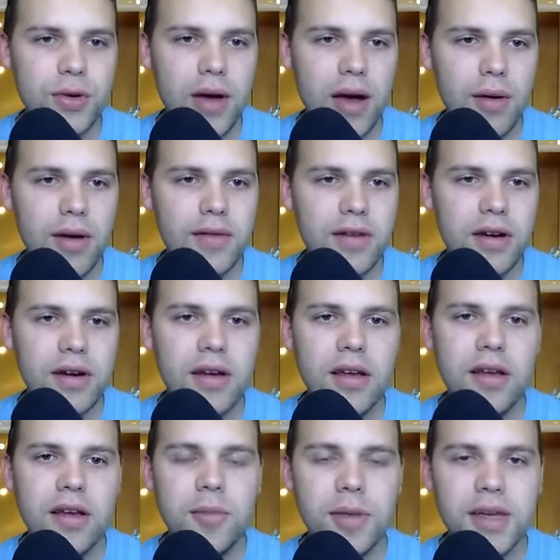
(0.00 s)
however,
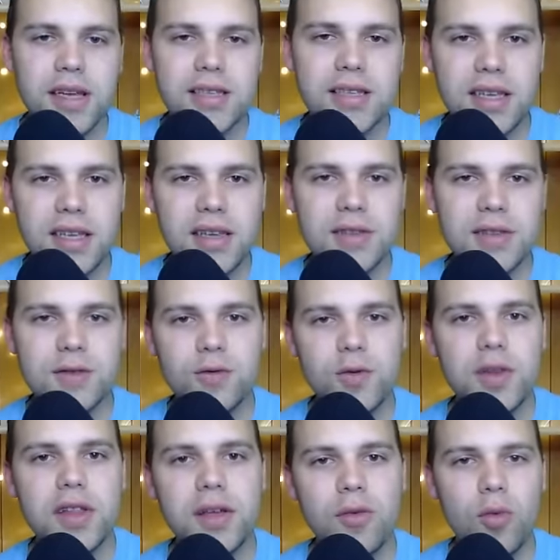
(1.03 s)
because he's
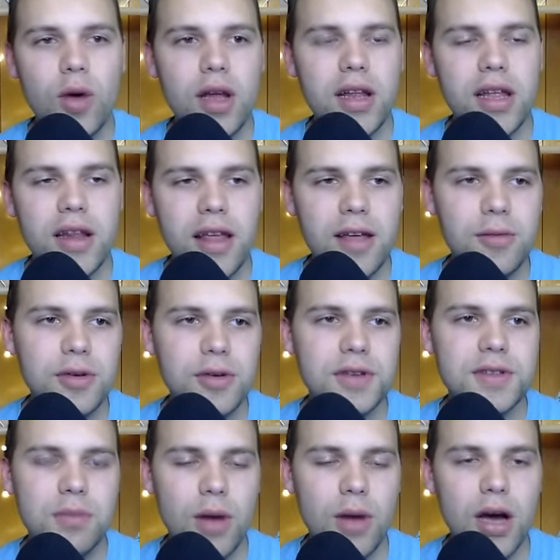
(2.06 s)
really what
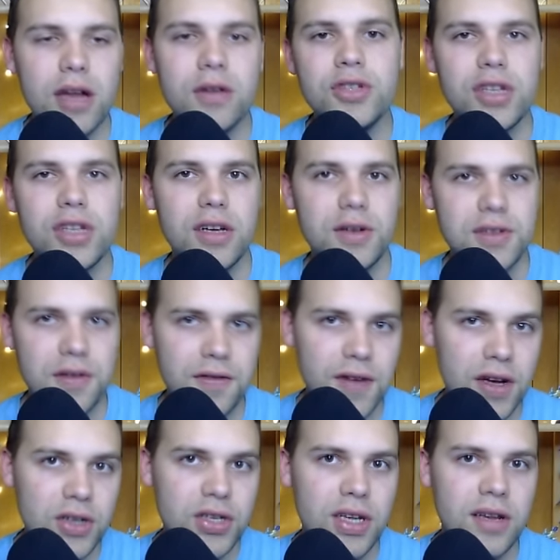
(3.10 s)
enables Mono Geo to
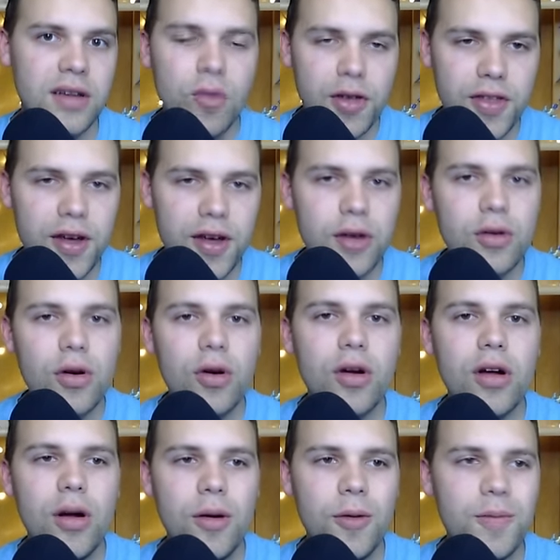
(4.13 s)
function. Without
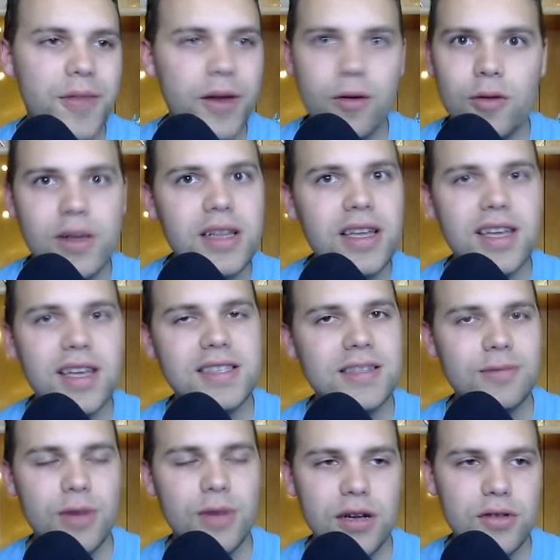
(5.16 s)
Goro, there really
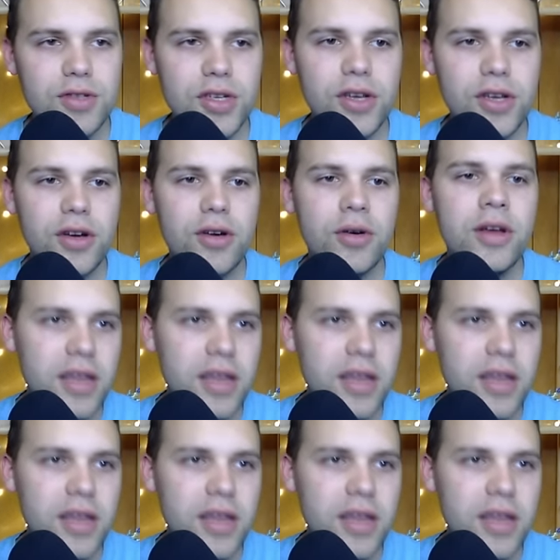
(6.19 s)
isn't Mono Geo.